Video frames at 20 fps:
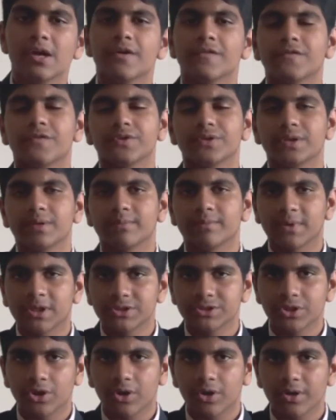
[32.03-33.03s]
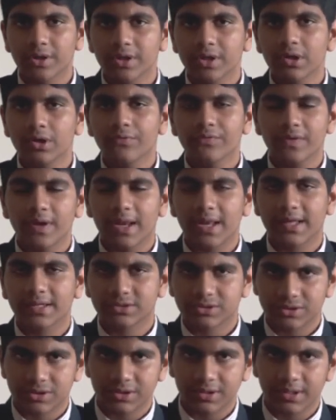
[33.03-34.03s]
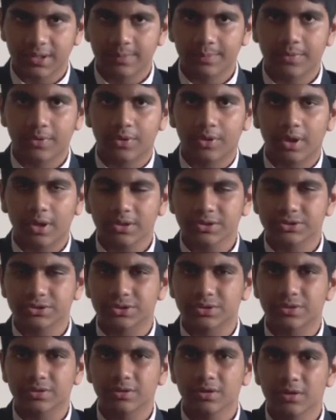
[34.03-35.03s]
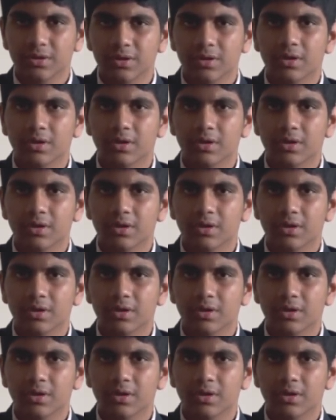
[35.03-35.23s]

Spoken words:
For the majority of electricity production,